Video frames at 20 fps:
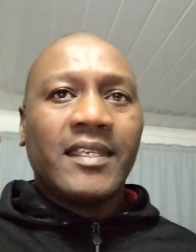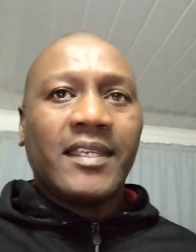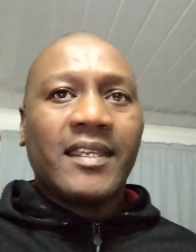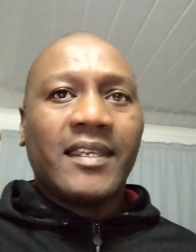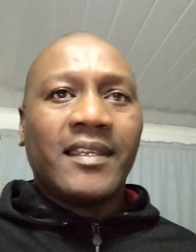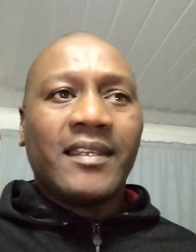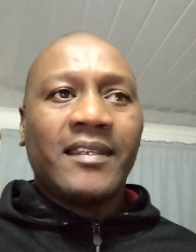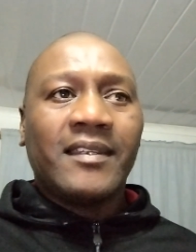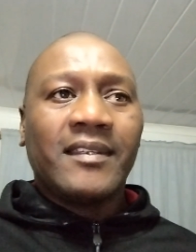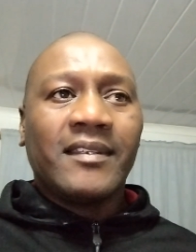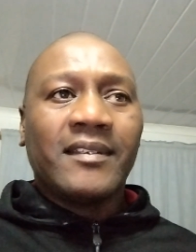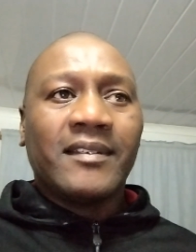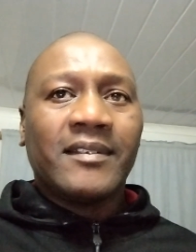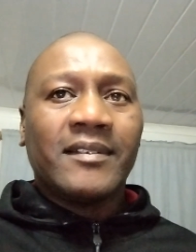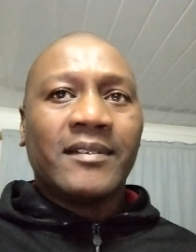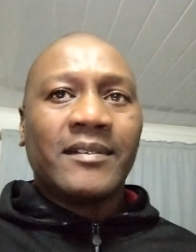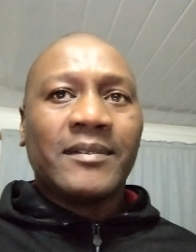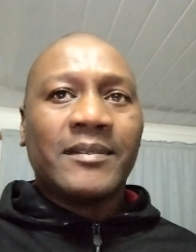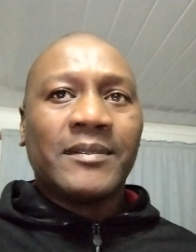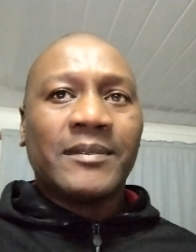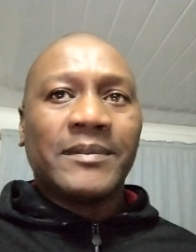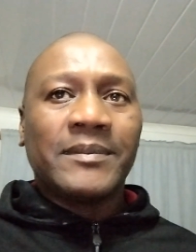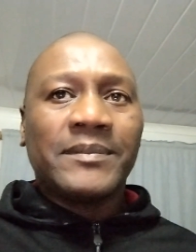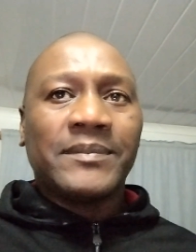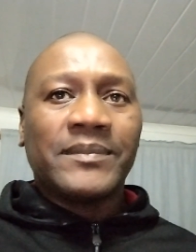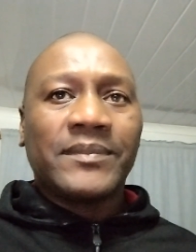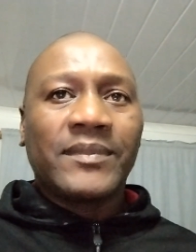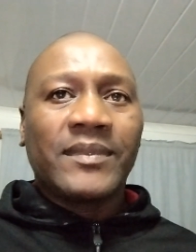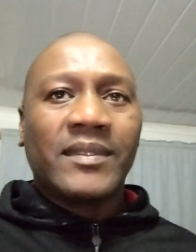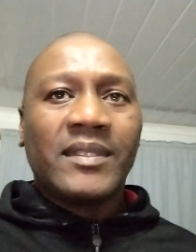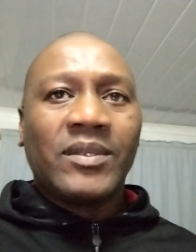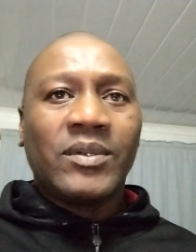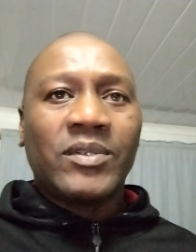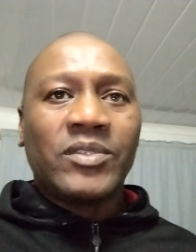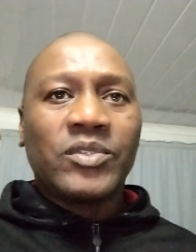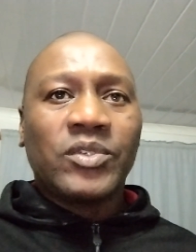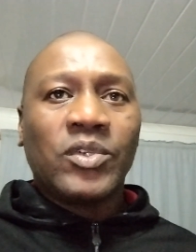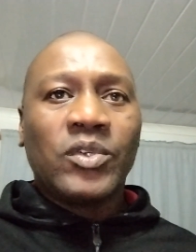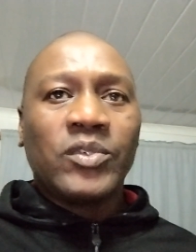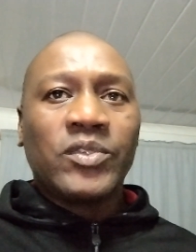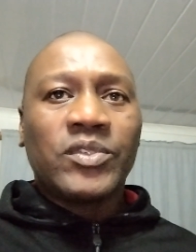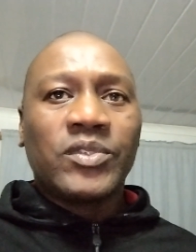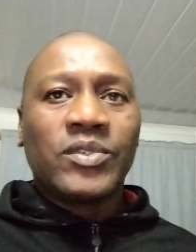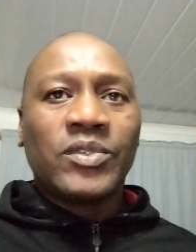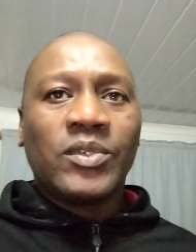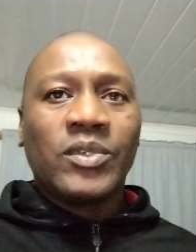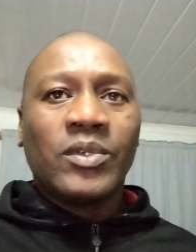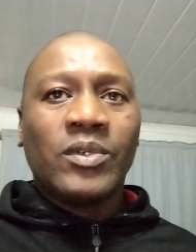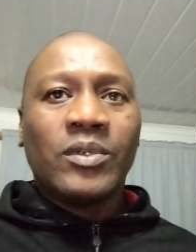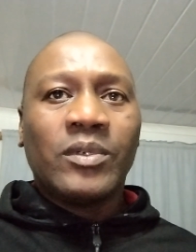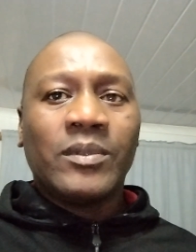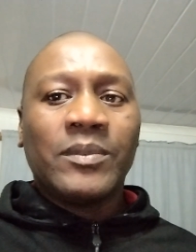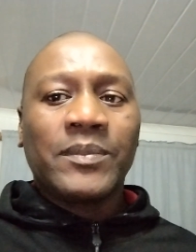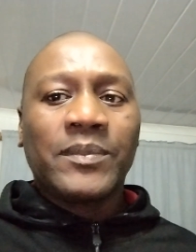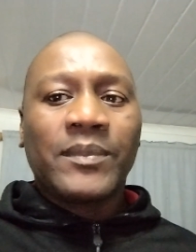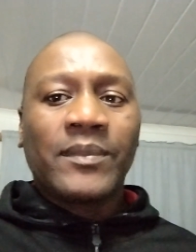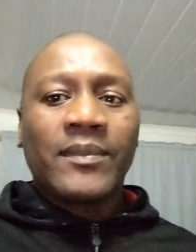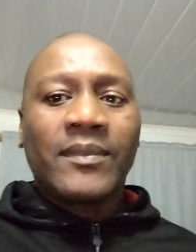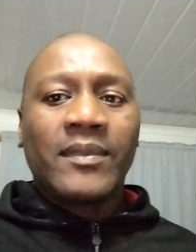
Um, there was also